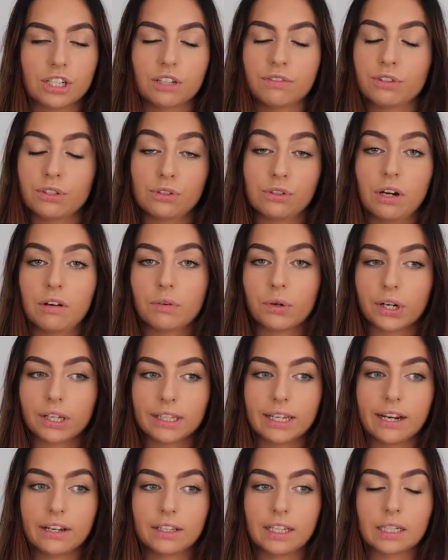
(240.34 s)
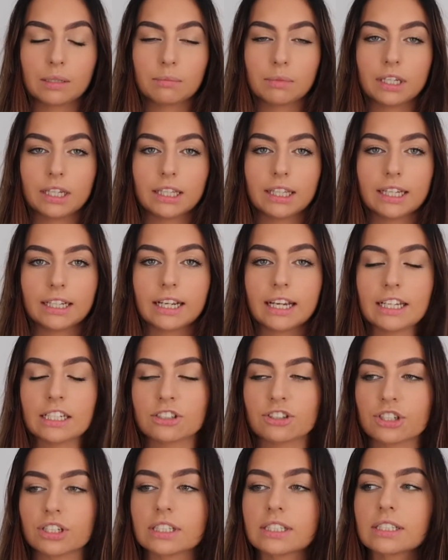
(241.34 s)
it, if you do have oily hair like me, like
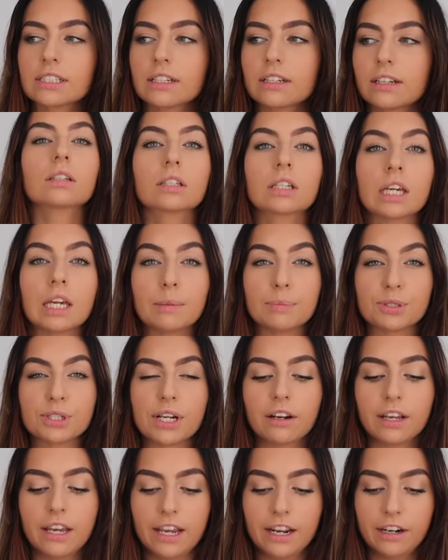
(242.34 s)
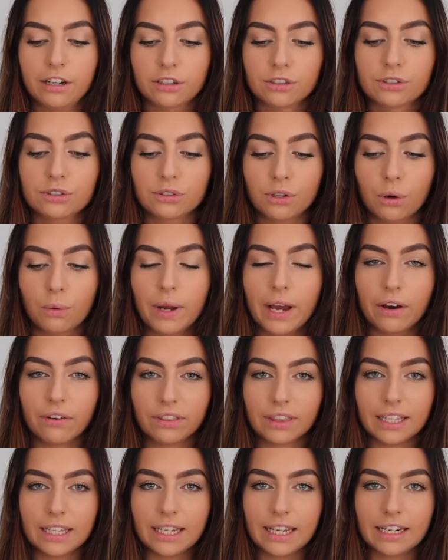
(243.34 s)
it just keeps your hair so
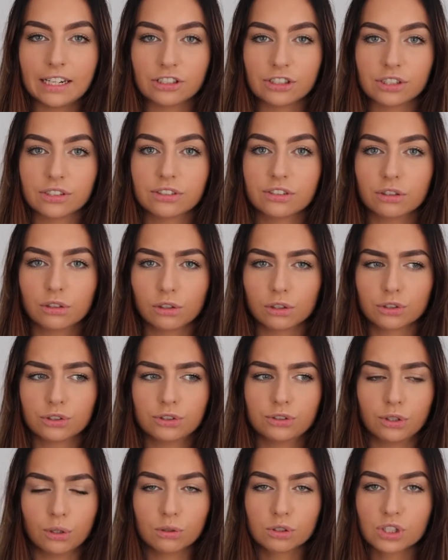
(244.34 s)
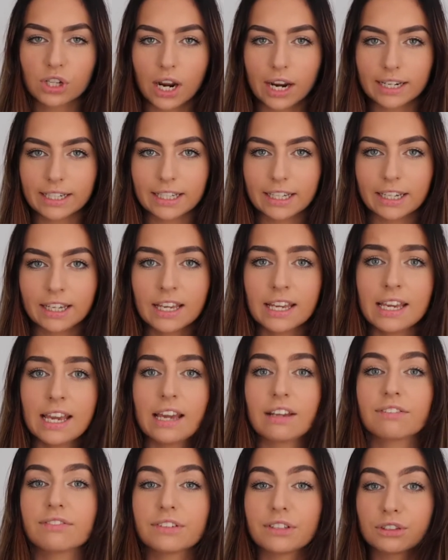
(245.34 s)
healthy and it just looks so shiny
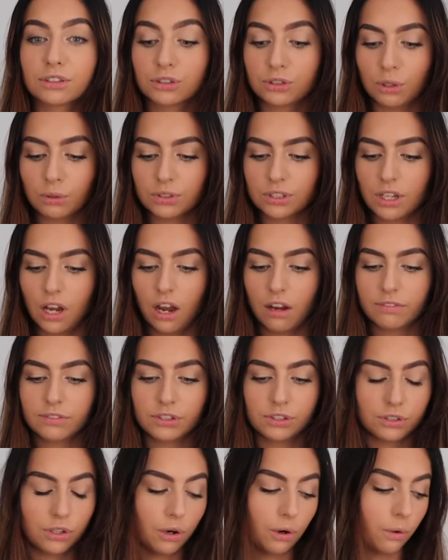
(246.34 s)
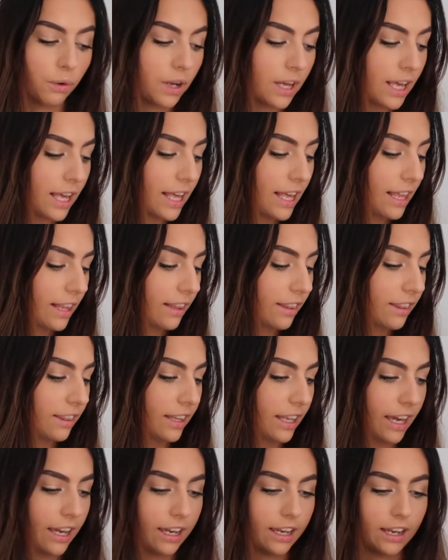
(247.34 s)
and feels so soft. So
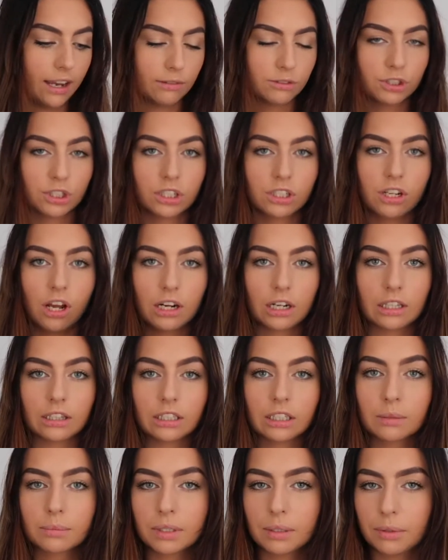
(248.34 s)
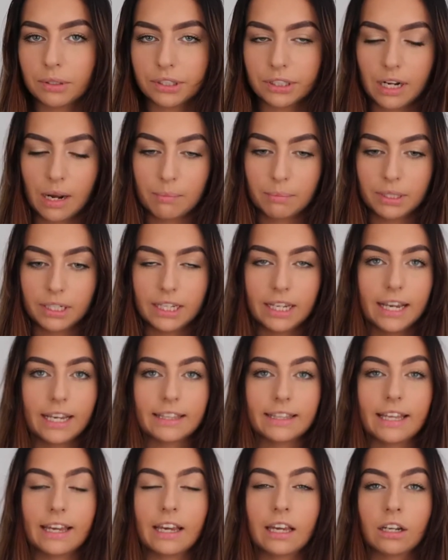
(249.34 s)
I'm just going to talk a little bit about the company
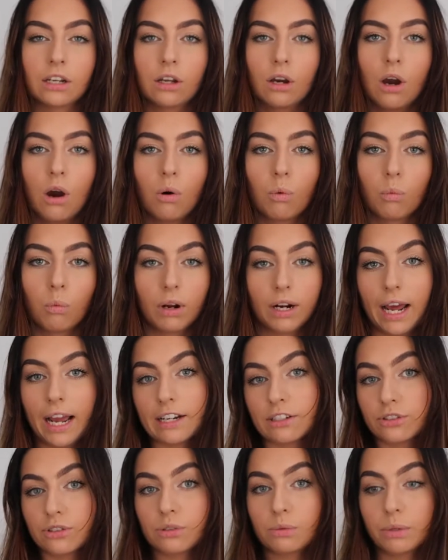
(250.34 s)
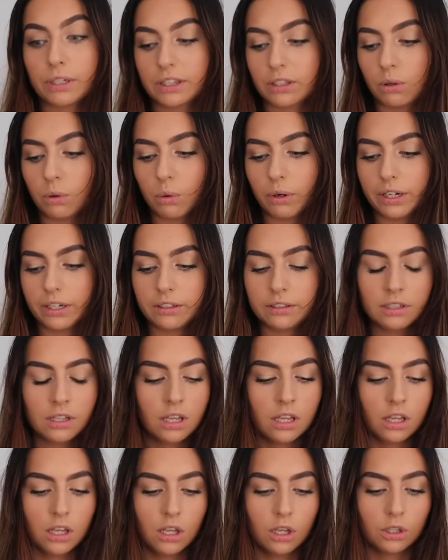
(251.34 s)
and then what I do with the oil.
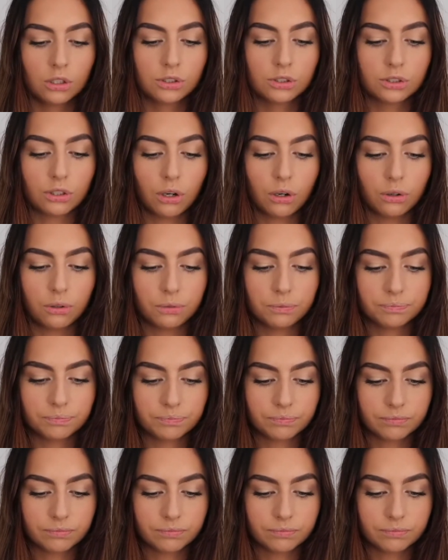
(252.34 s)
So